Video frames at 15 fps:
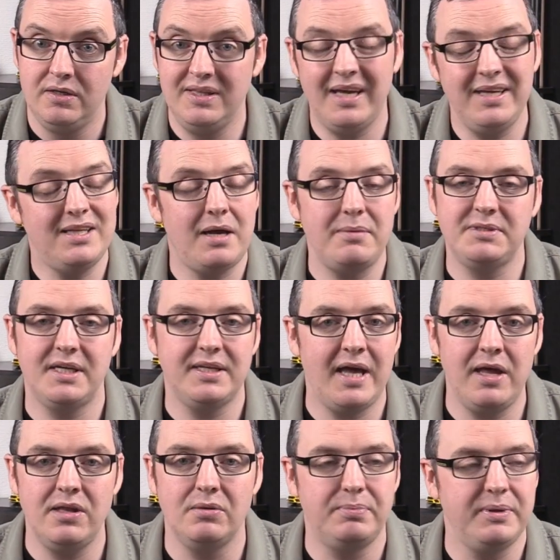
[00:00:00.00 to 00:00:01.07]
9 times out of
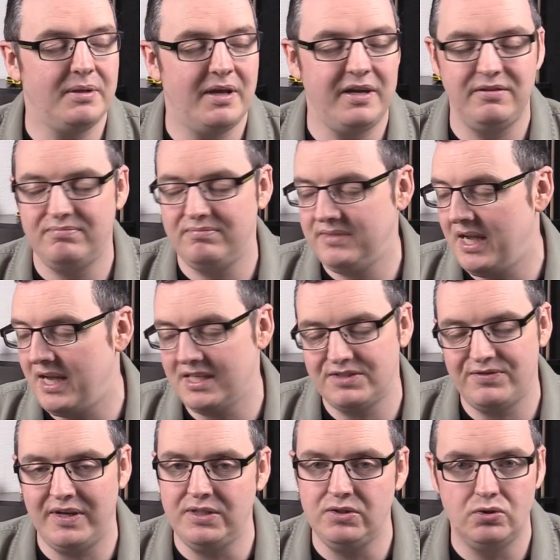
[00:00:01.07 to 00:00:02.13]
10, they'll be like, yeah,
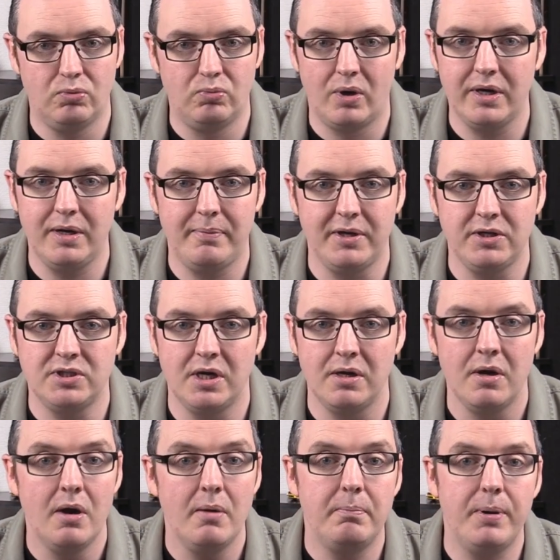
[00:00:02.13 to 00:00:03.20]
it's fine, don't worry about
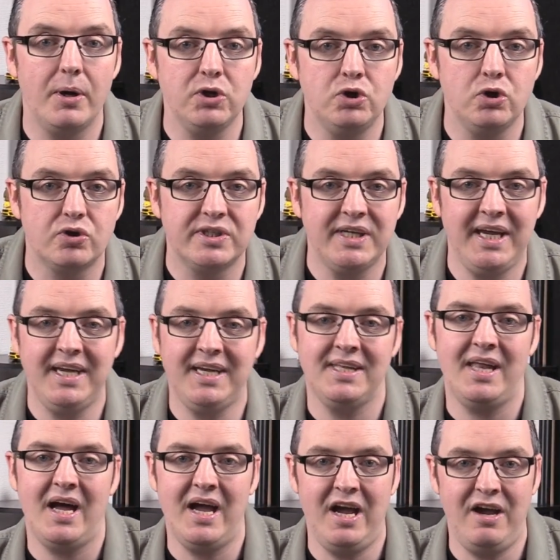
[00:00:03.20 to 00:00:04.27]
it. But you're
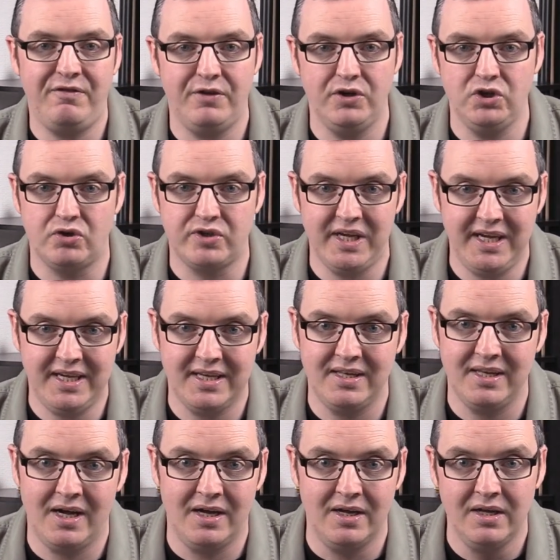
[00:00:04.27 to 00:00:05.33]
taking that effort, you're
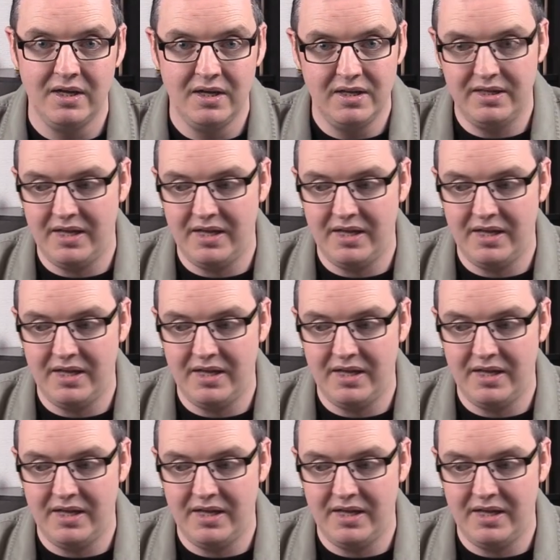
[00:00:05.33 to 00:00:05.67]
taking that